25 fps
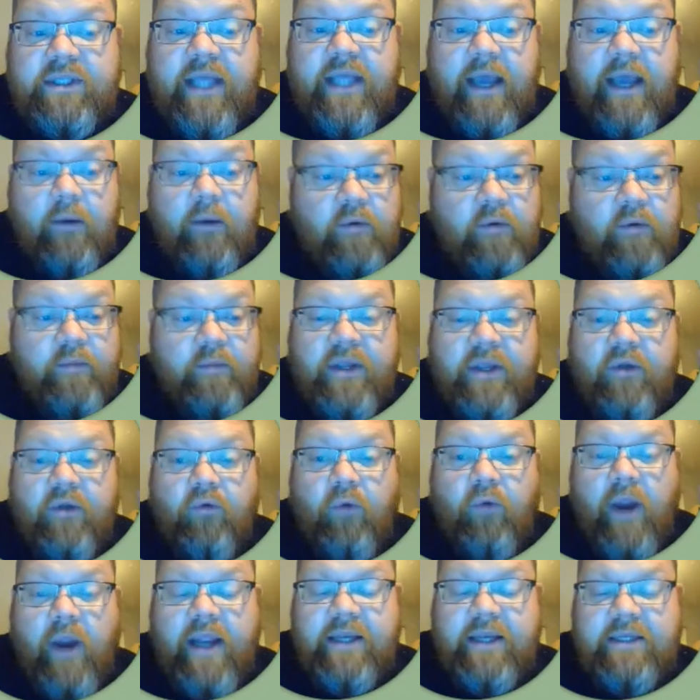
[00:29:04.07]
That would be
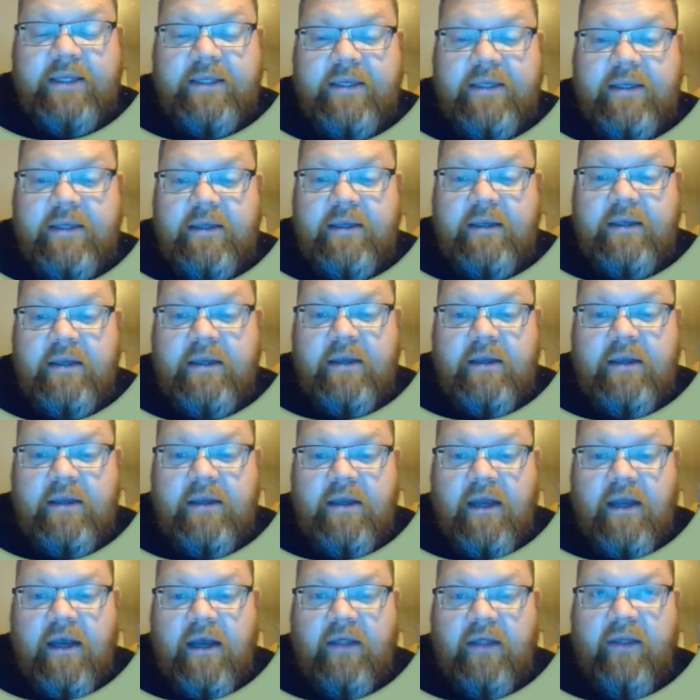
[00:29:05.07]
great.
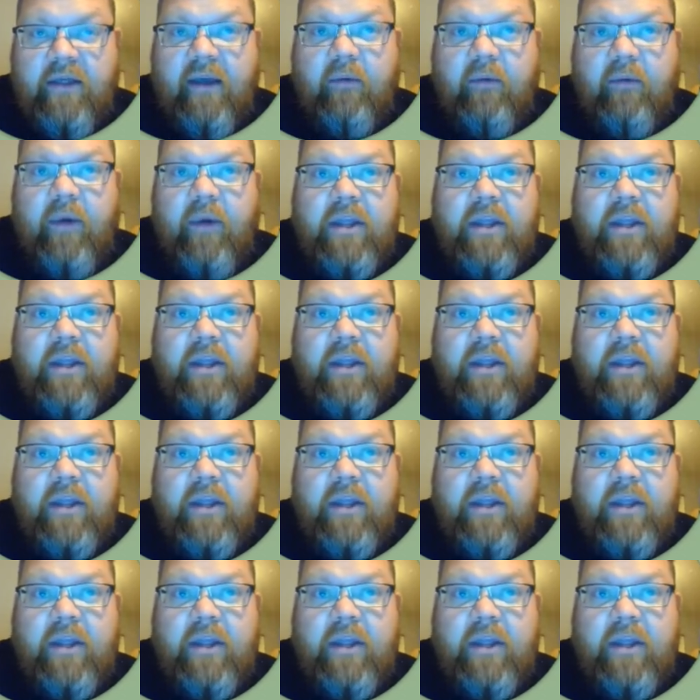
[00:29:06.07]
That